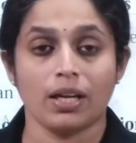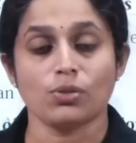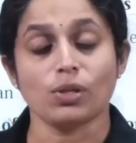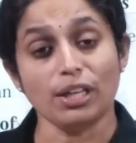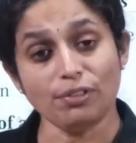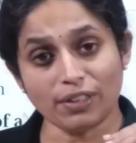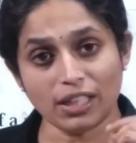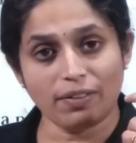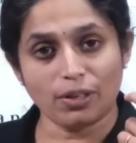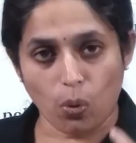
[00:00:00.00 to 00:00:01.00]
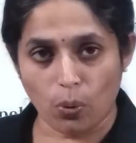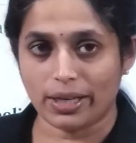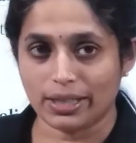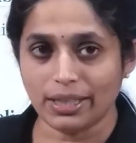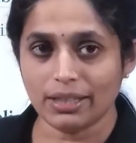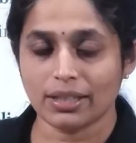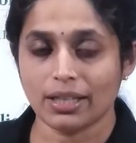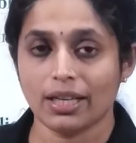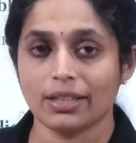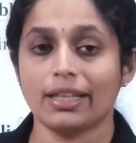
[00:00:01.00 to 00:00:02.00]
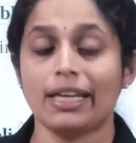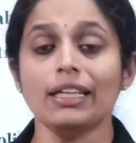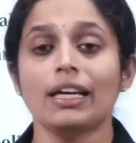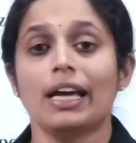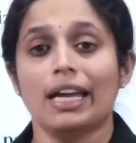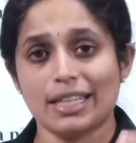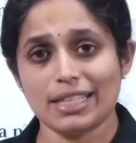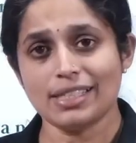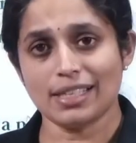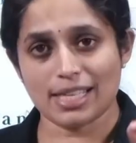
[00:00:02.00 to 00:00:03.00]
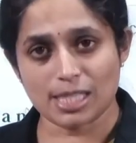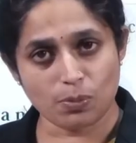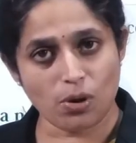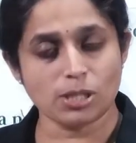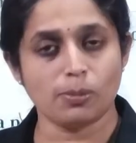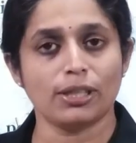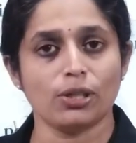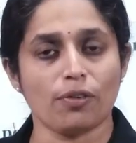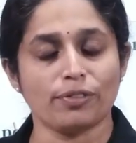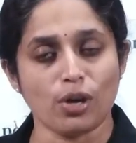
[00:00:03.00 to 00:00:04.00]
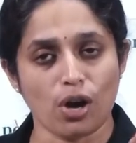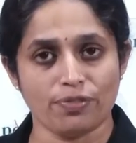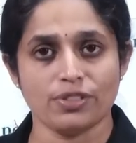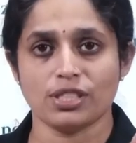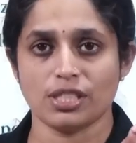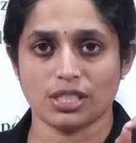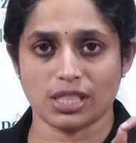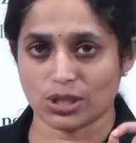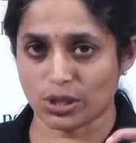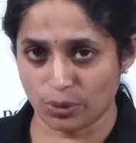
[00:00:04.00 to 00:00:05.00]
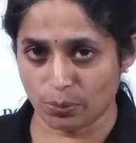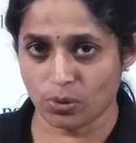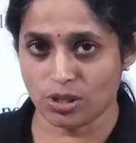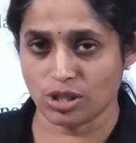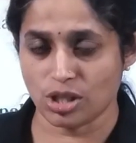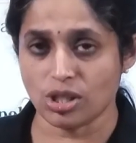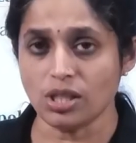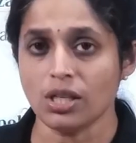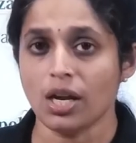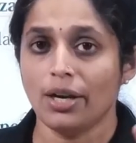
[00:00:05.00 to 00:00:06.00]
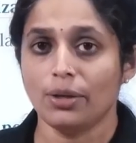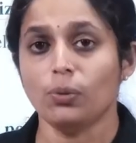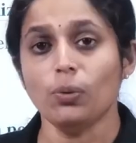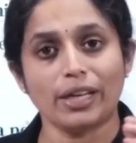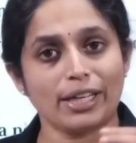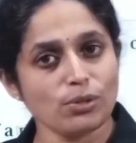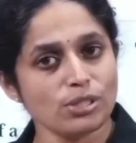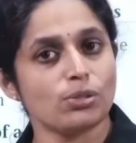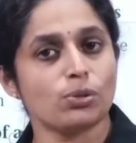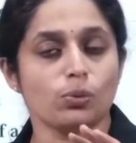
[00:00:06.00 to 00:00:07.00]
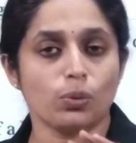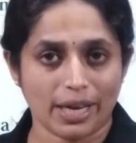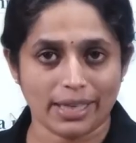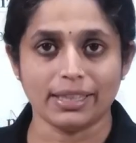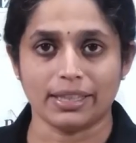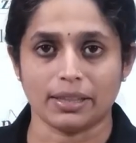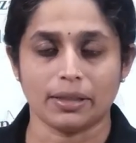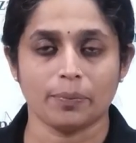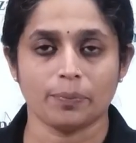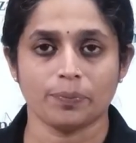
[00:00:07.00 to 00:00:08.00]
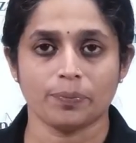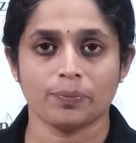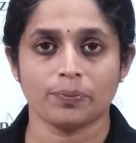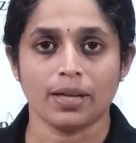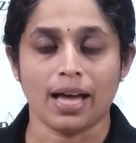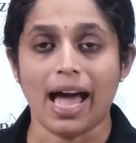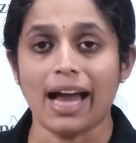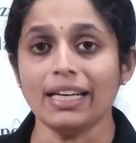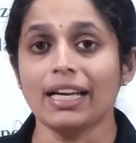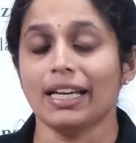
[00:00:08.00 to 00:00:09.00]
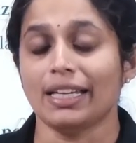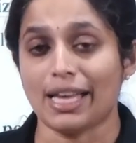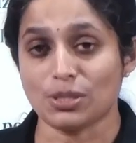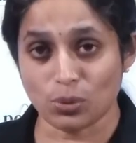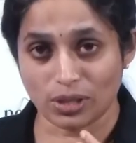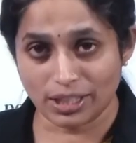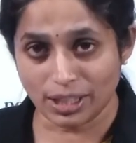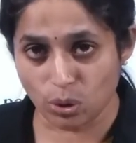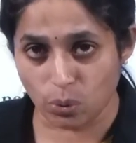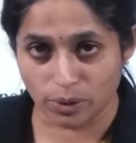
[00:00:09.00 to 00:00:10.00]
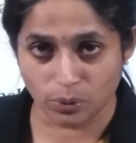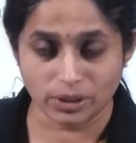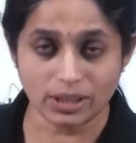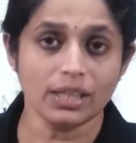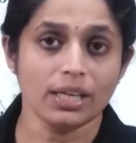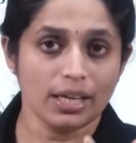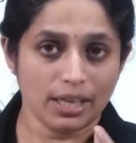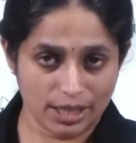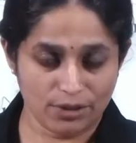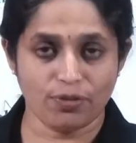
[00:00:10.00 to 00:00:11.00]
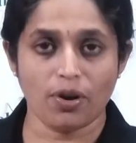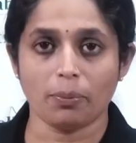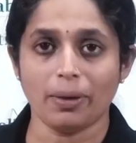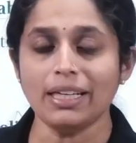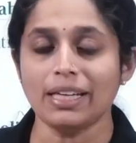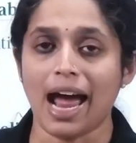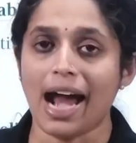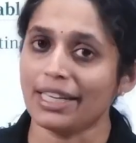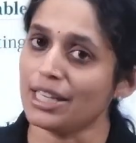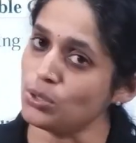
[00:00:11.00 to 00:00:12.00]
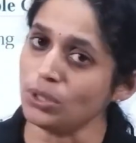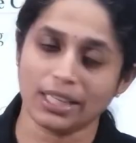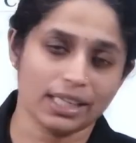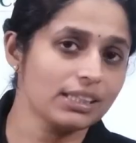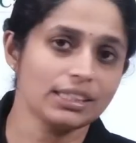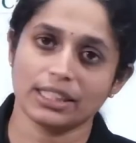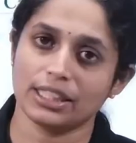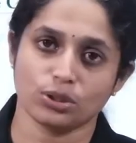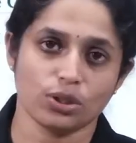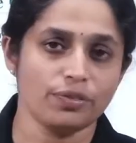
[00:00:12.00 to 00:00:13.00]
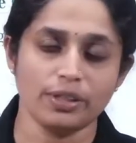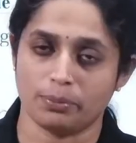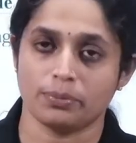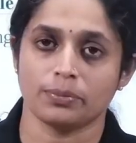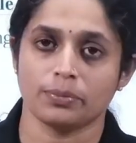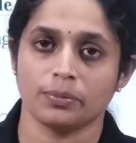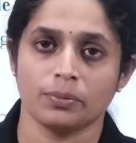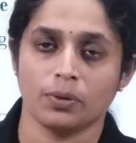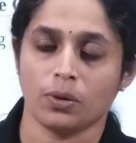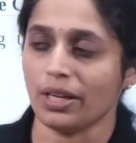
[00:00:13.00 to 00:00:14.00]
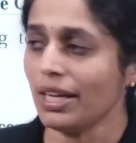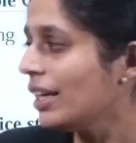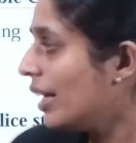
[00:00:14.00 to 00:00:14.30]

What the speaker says: So, if given orally, then it is the responsibility of the officer in charge of the police station to reduce into writing, and he has to read it over to the informant and he should take the signature of him. Okay.